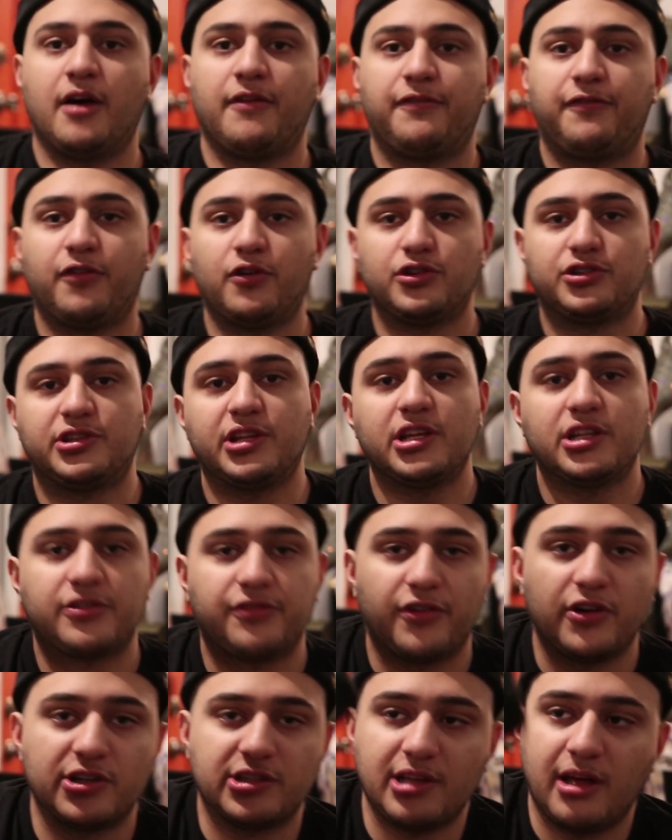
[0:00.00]
First things
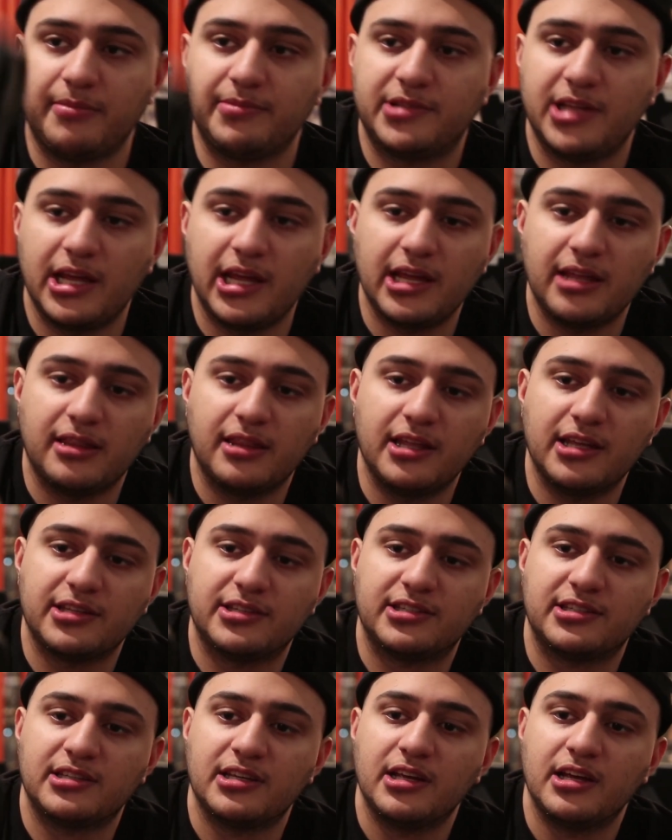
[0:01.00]
first, I'm taking
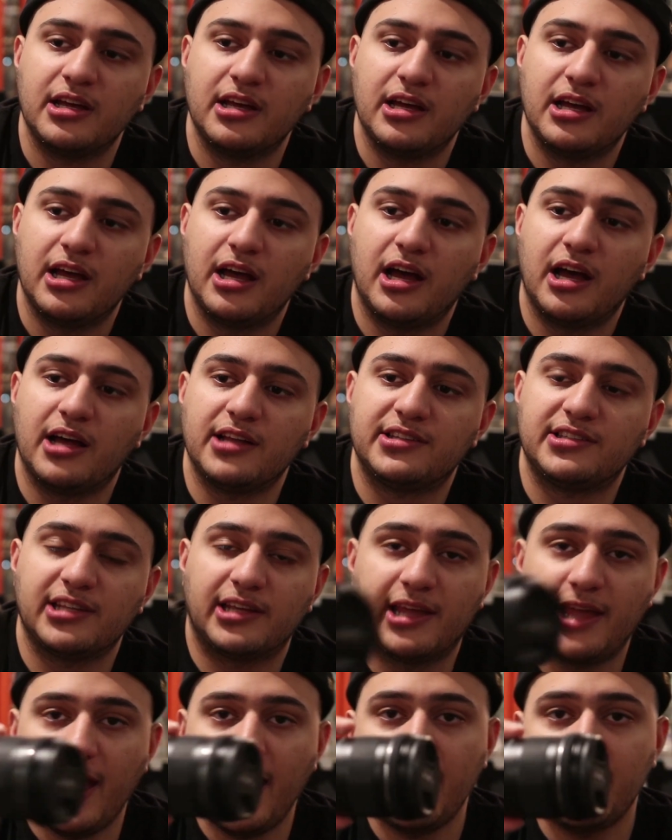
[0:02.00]
this. It's the
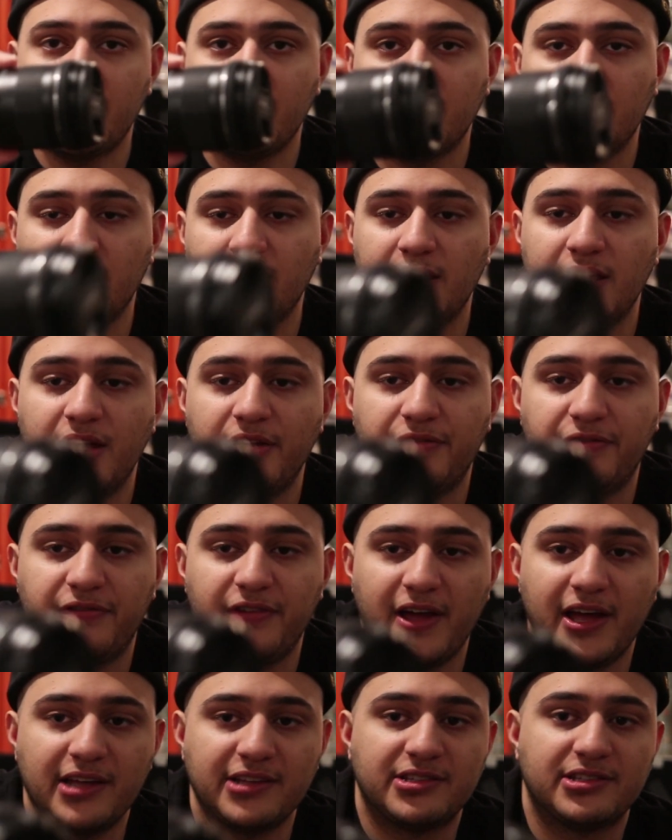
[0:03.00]
Canon
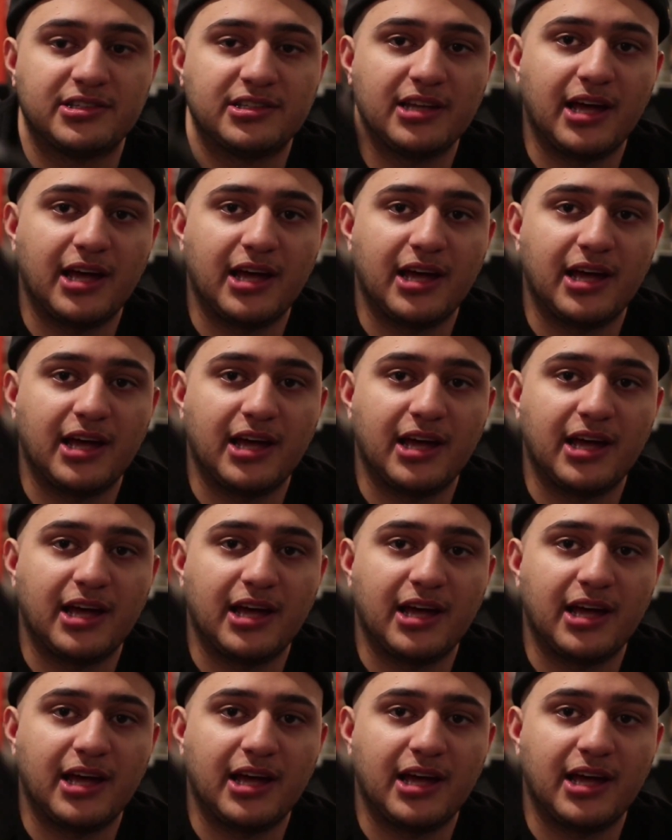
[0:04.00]
EFS